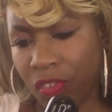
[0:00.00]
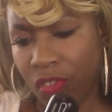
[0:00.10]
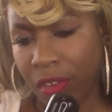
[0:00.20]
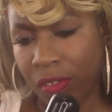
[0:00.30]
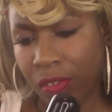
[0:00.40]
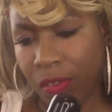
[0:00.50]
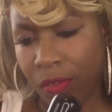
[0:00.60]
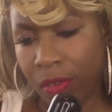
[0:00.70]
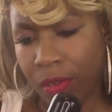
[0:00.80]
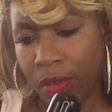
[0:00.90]
just
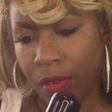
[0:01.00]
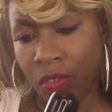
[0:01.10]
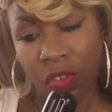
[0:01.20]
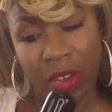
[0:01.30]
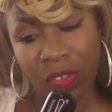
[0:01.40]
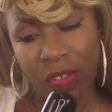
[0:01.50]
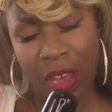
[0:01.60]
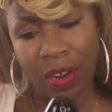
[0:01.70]
I